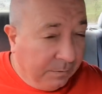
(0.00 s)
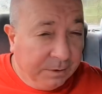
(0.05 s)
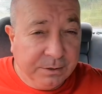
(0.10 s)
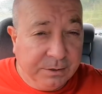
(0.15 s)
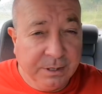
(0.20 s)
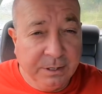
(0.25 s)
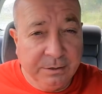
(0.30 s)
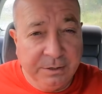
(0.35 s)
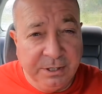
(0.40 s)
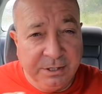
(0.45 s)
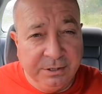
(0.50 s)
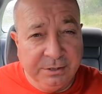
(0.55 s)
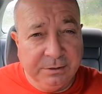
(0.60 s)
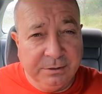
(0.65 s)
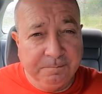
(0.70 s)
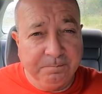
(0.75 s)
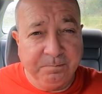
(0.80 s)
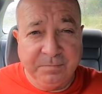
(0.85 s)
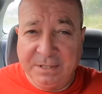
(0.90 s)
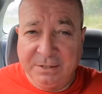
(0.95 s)
So this
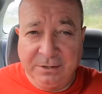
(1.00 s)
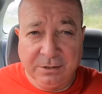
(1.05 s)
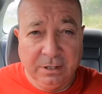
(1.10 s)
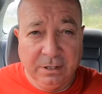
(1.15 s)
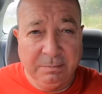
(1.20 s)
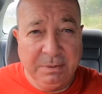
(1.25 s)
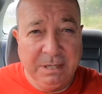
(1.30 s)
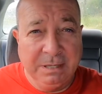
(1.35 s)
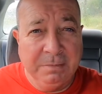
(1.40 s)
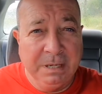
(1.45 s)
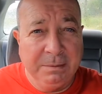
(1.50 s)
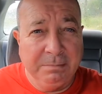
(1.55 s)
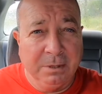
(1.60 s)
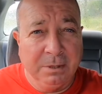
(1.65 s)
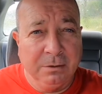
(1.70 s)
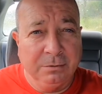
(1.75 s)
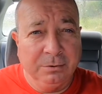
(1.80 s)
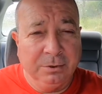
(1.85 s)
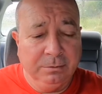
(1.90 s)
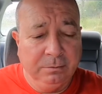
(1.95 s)
has got to be the
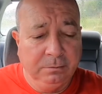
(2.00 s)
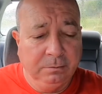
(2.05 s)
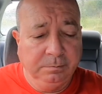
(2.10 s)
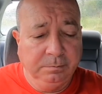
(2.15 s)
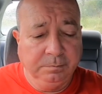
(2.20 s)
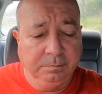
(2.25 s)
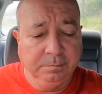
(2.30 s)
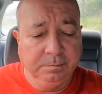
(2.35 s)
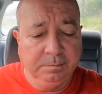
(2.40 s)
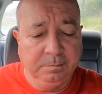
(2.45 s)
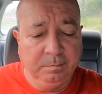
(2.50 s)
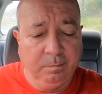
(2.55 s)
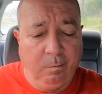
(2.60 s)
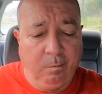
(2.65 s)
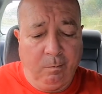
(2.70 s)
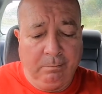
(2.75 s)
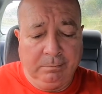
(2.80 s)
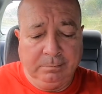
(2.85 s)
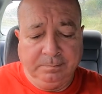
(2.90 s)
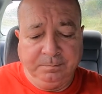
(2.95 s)
meatballs.
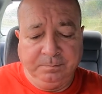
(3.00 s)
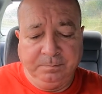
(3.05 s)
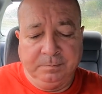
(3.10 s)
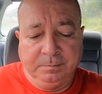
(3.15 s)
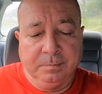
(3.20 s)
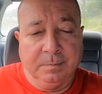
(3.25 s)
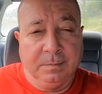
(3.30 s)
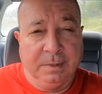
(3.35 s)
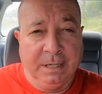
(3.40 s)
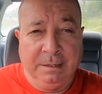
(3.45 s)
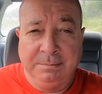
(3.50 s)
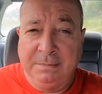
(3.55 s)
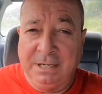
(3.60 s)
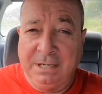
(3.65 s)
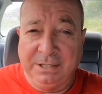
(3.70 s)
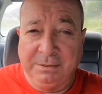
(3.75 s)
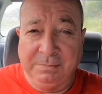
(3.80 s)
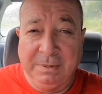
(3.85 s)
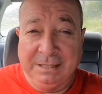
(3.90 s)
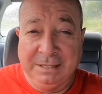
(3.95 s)
I'm not
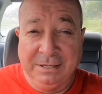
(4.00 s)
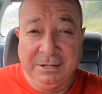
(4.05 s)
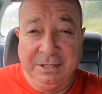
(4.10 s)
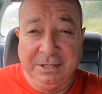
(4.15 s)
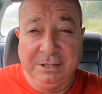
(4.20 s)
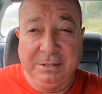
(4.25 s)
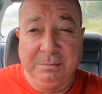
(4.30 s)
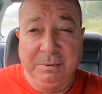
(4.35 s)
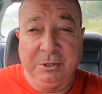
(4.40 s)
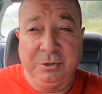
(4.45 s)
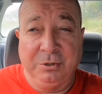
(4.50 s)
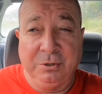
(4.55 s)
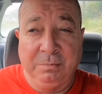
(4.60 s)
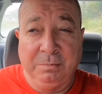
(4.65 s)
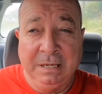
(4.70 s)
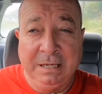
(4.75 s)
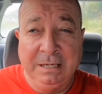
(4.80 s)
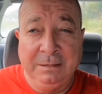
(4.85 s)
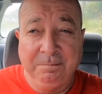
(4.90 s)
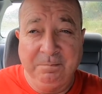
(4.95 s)
expecting these to be too
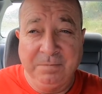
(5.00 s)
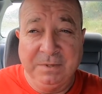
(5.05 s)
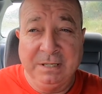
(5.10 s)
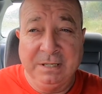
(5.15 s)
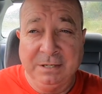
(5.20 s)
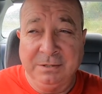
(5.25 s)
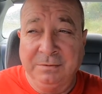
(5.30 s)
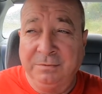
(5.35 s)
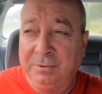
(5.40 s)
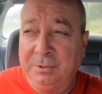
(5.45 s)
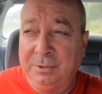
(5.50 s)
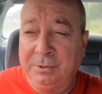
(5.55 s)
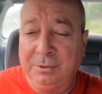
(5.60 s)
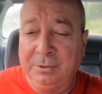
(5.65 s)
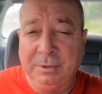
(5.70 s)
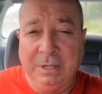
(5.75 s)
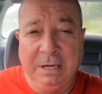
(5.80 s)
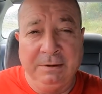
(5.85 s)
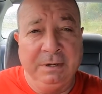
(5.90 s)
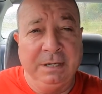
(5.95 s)
big. It doesn't feel
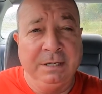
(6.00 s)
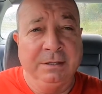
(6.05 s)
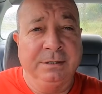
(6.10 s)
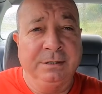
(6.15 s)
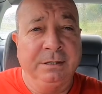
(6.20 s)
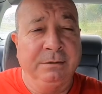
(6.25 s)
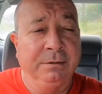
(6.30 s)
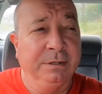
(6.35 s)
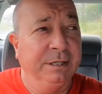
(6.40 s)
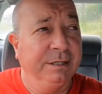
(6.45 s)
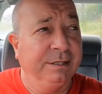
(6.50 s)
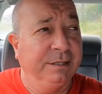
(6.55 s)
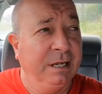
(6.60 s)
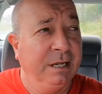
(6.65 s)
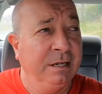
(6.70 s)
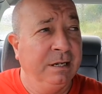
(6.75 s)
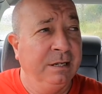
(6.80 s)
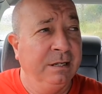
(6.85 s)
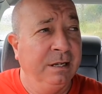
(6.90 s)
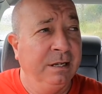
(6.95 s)
too heavy considering there's
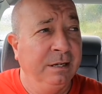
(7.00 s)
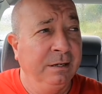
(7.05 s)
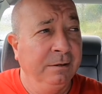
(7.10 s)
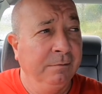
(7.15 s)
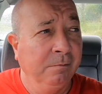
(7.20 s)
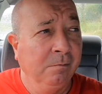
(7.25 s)
10 in there.